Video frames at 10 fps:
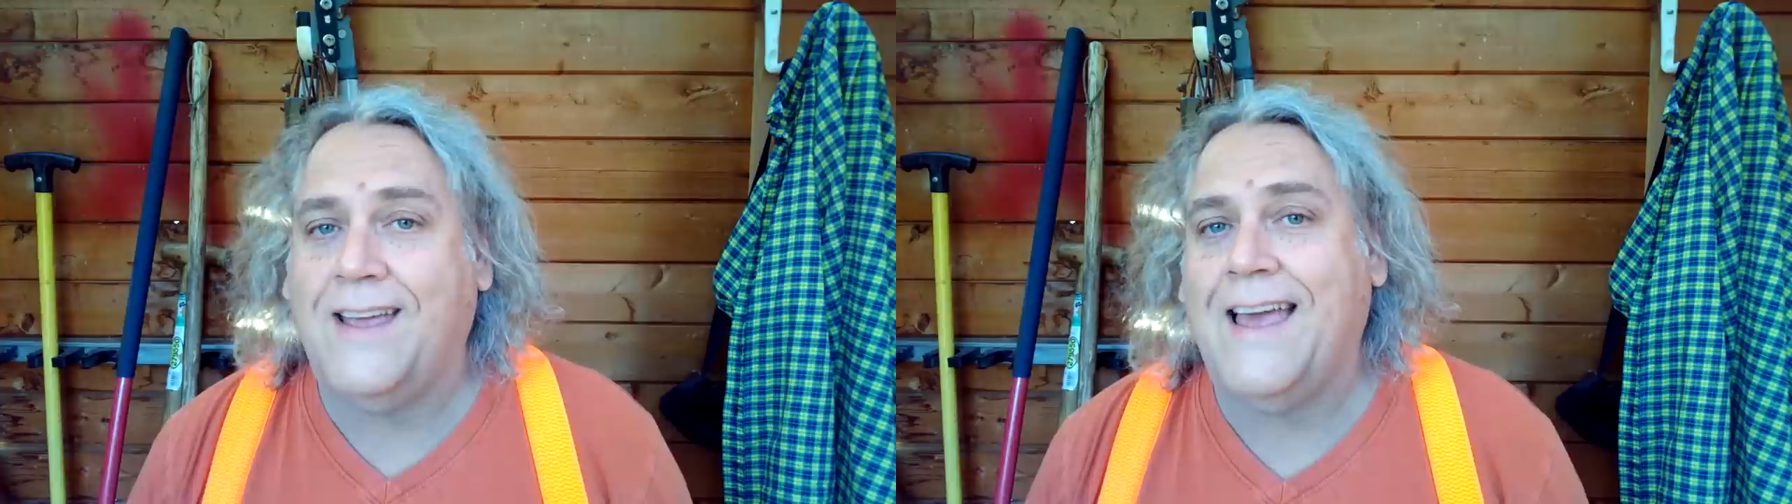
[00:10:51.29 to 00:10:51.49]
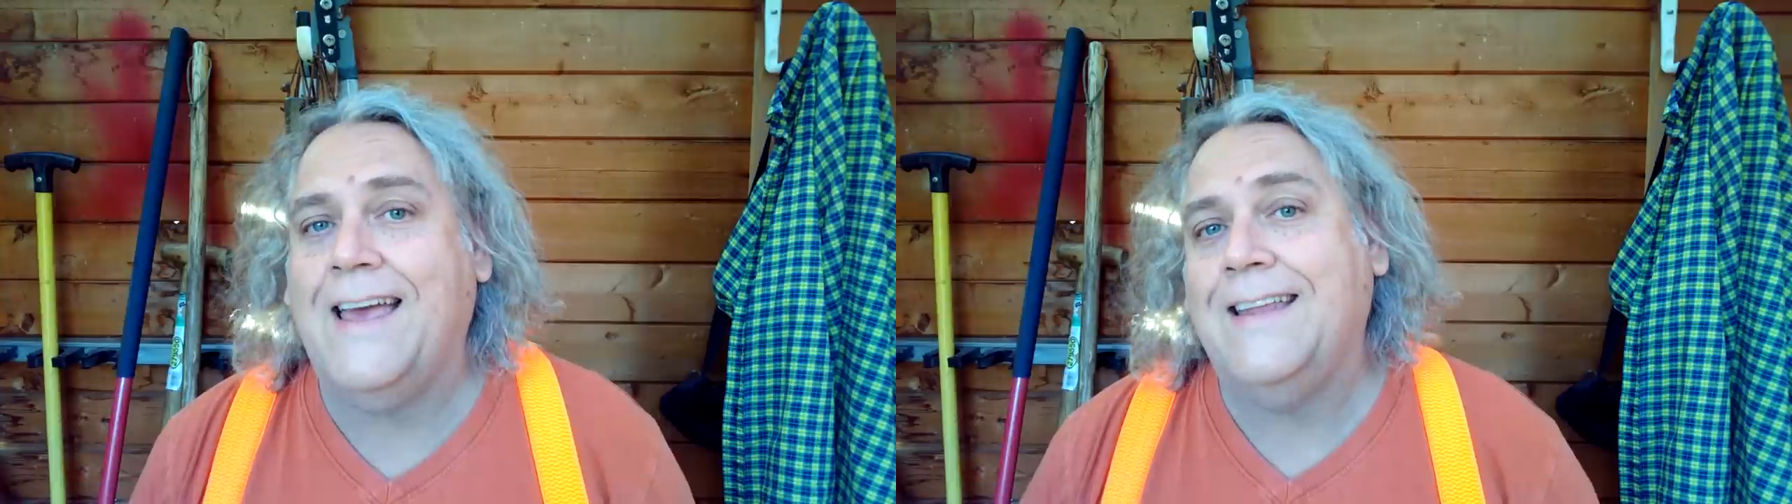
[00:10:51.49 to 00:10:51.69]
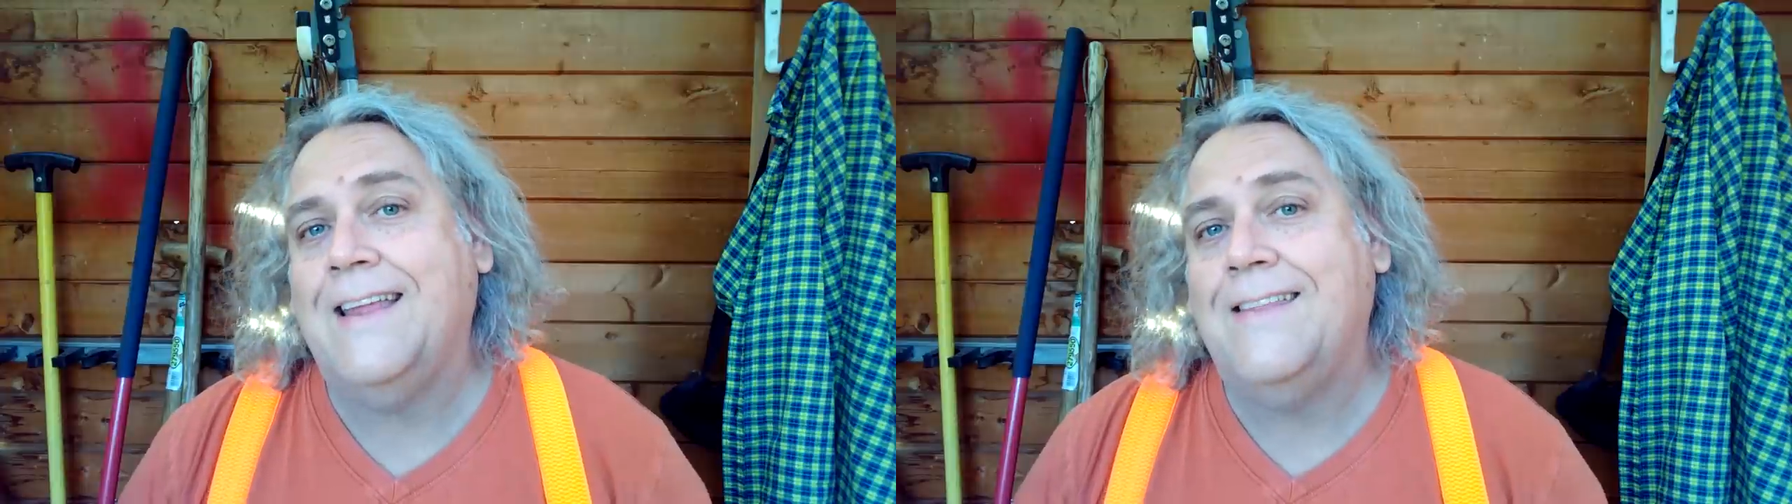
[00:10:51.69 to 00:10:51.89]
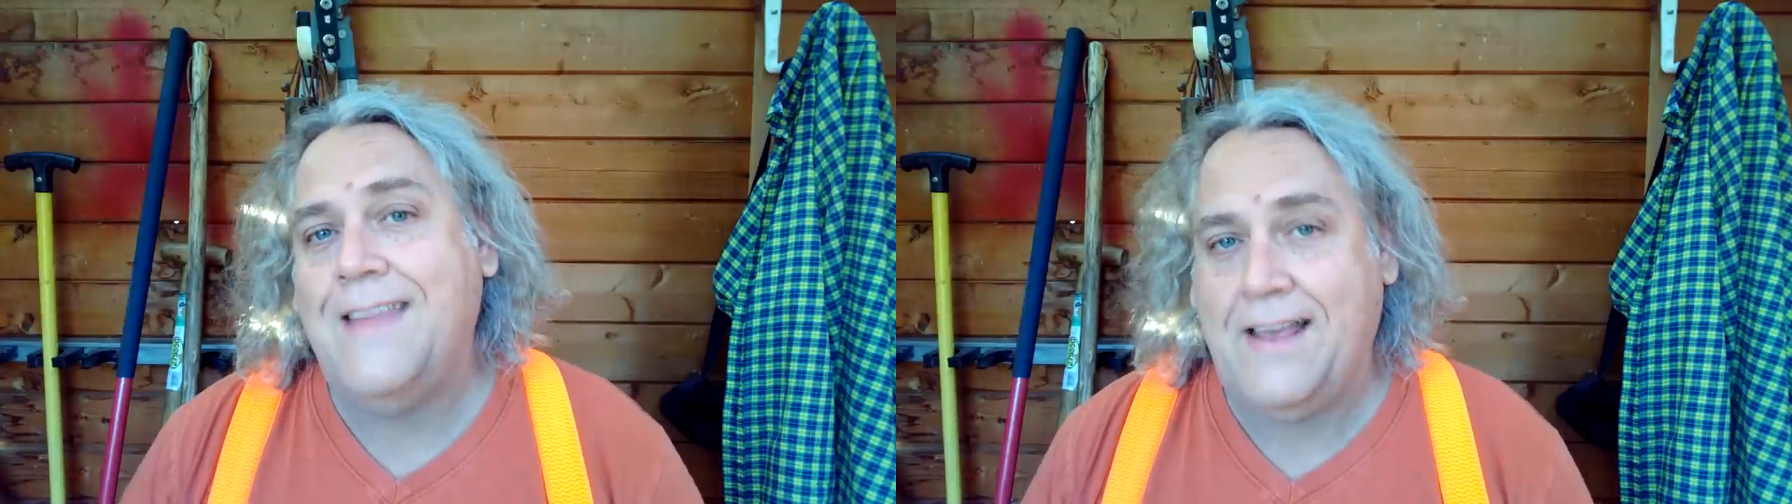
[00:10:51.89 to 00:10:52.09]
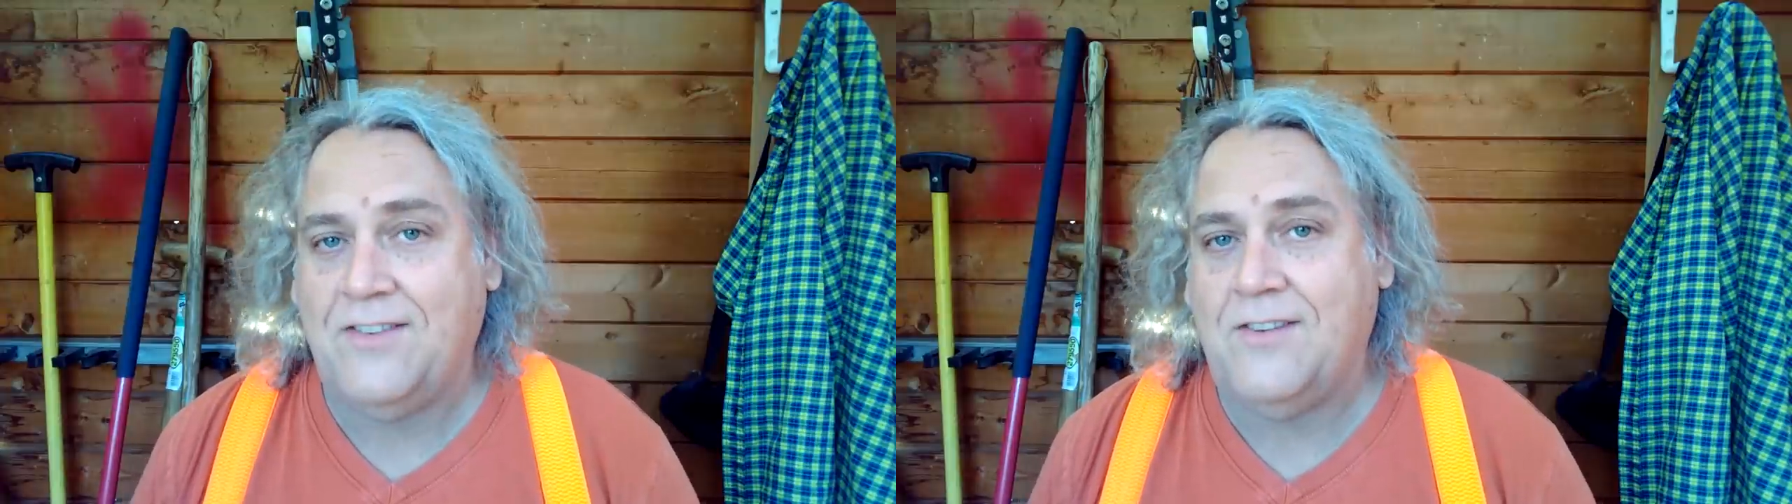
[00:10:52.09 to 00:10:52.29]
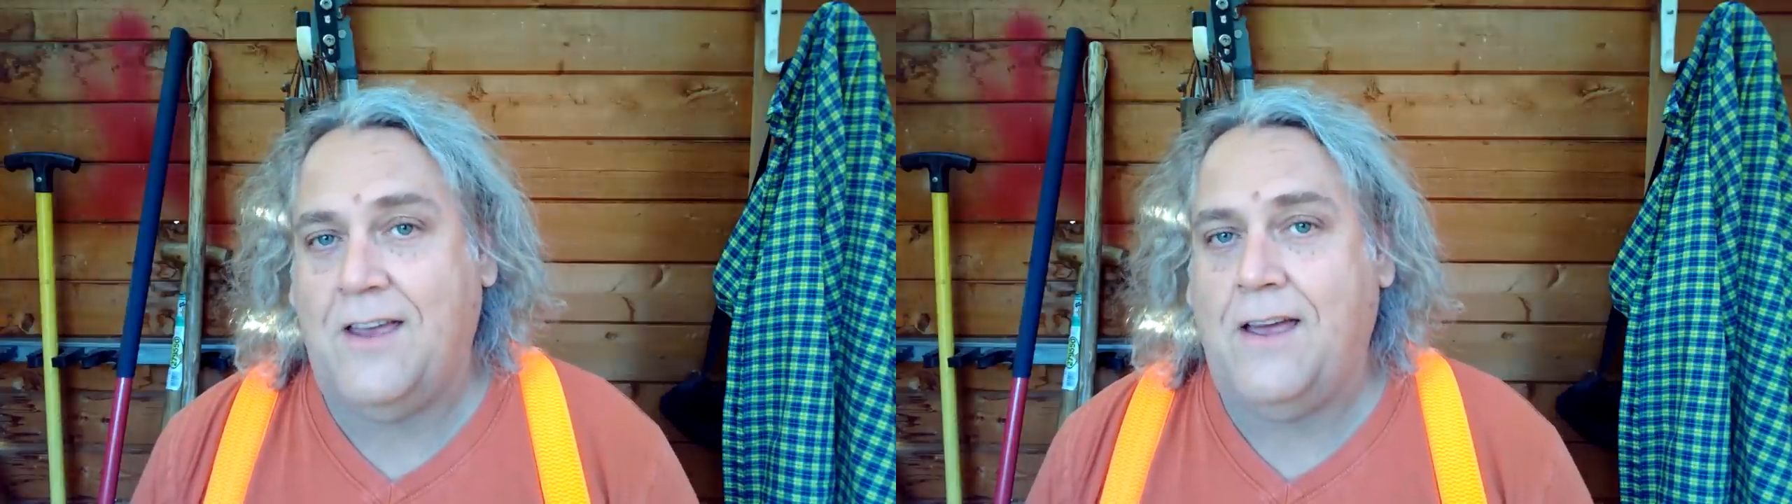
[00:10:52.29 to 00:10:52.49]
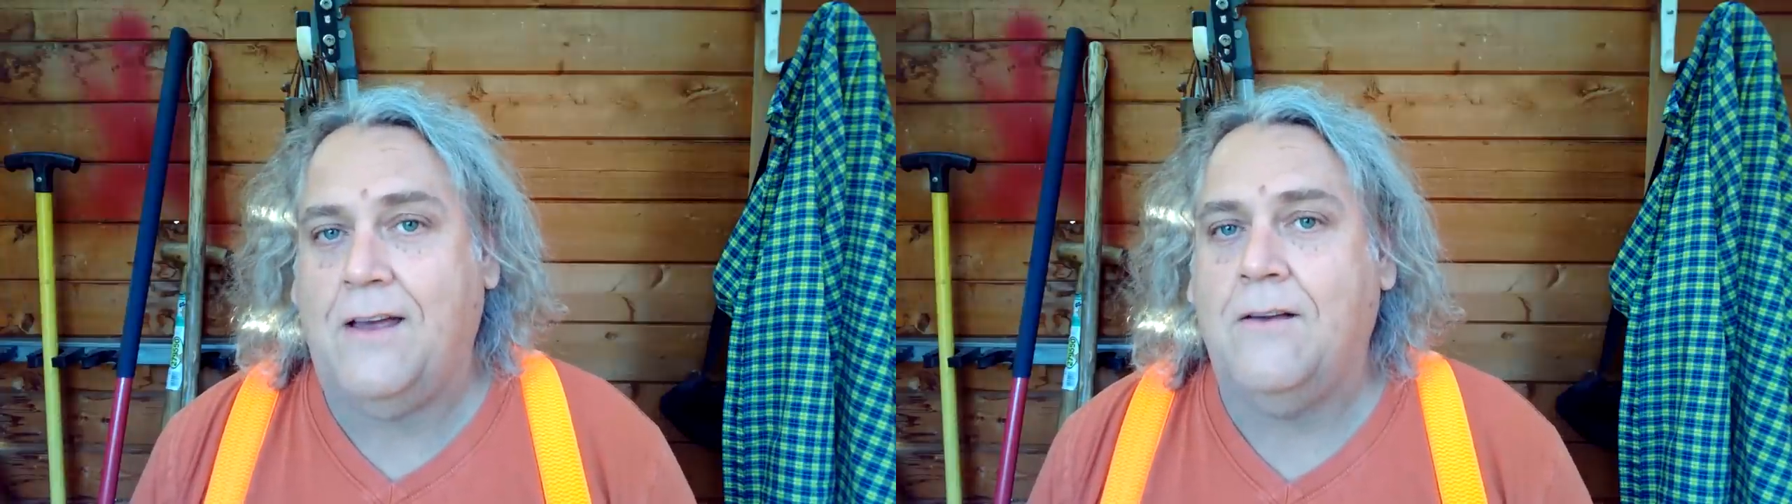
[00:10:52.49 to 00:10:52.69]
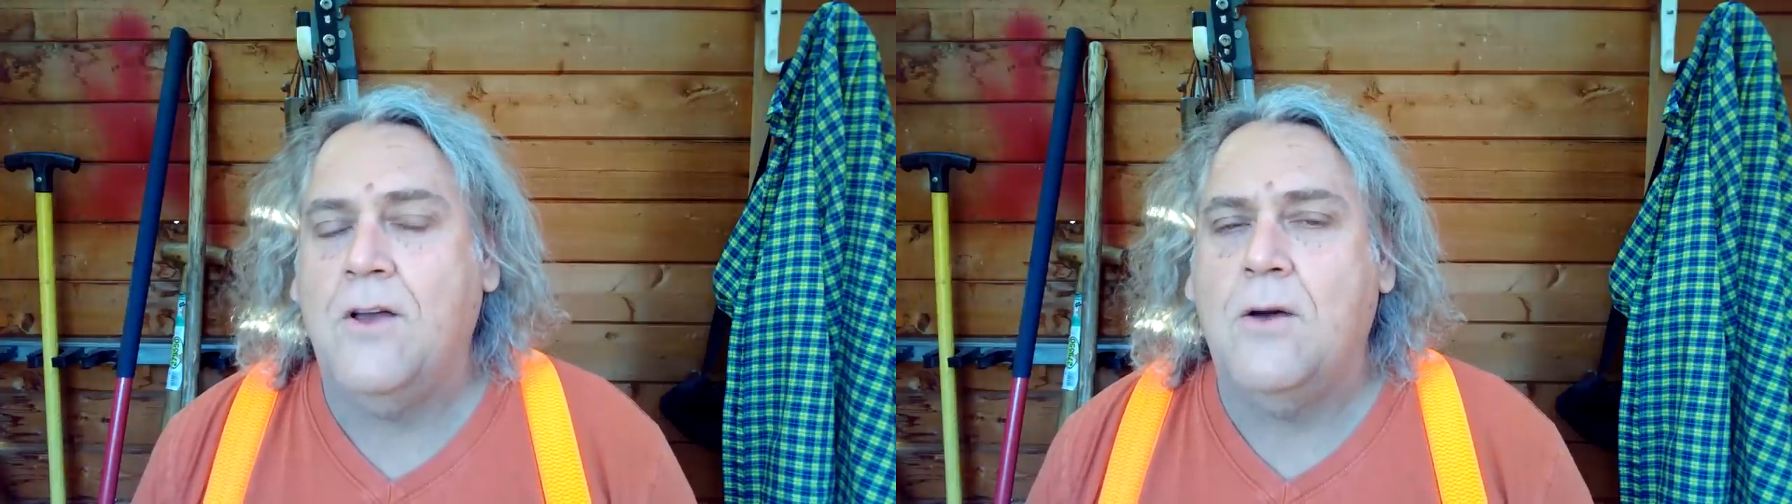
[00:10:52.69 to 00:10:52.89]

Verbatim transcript: again next year,